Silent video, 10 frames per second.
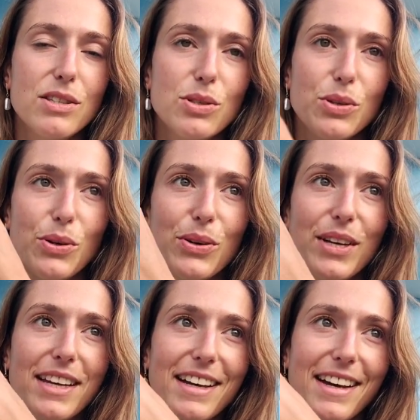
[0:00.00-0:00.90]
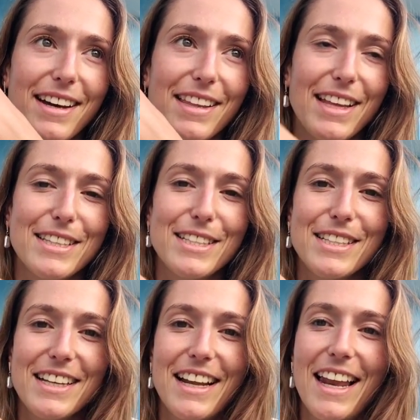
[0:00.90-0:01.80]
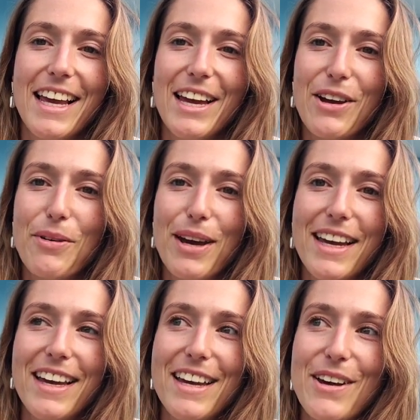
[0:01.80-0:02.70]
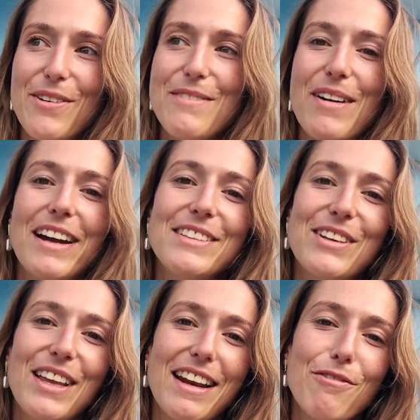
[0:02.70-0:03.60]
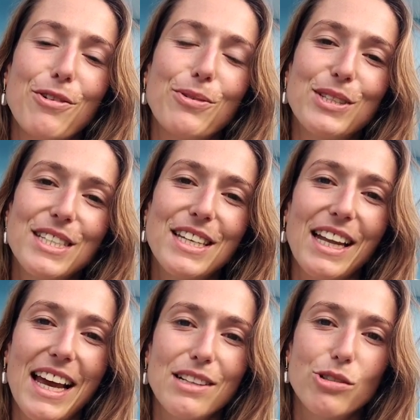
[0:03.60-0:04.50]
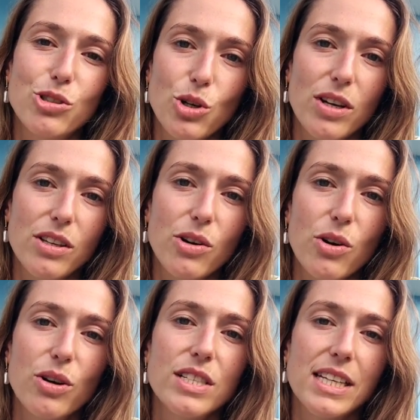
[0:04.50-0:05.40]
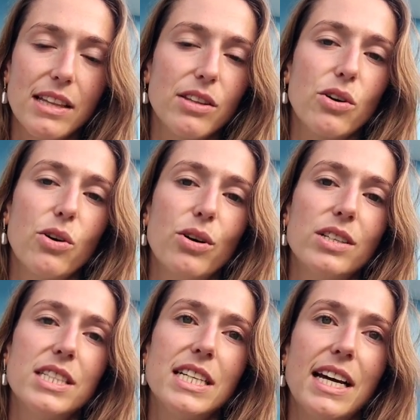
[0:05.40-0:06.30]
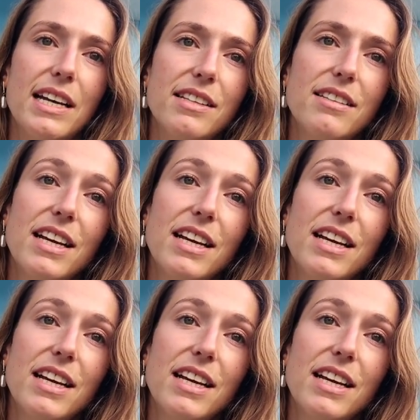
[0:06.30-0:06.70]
So that's like a quick reminder that if you would still like to join the course, get the course, that